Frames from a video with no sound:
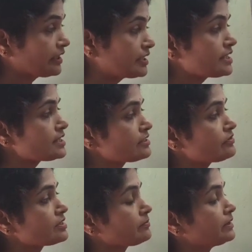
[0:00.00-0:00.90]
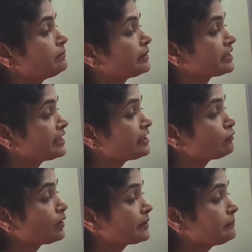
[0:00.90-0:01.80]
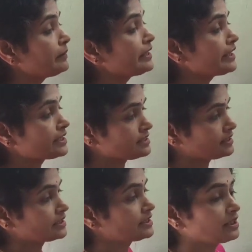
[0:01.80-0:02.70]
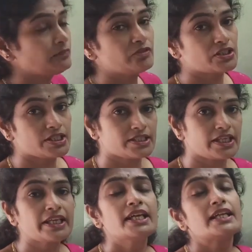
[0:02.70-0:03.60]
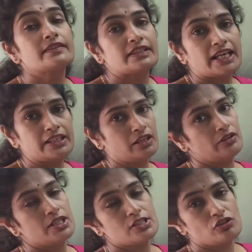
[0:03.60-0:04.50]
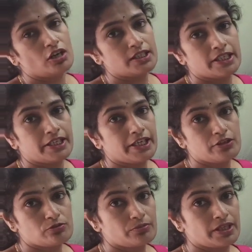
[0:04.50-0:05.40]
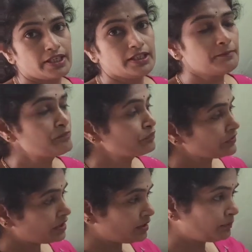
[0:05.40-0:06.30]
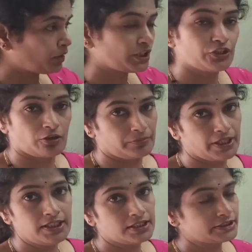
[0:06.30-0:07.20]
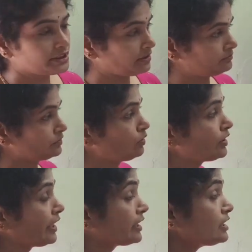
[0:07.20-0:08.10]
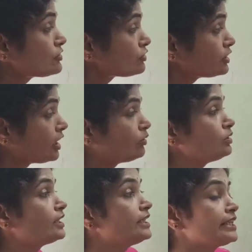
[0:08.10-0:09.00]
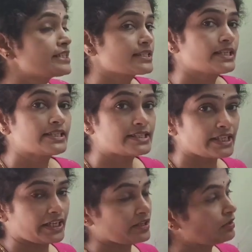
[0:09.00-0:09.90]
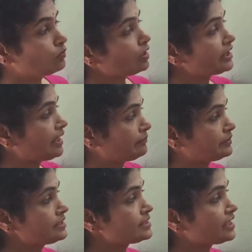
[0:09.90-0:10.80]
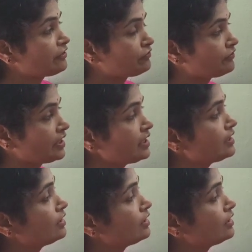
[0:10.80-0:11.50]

It is divisible, but here 1 by x, the term which is there, that is not leading to be a polynomial term. Okay, so now let's see what happens if we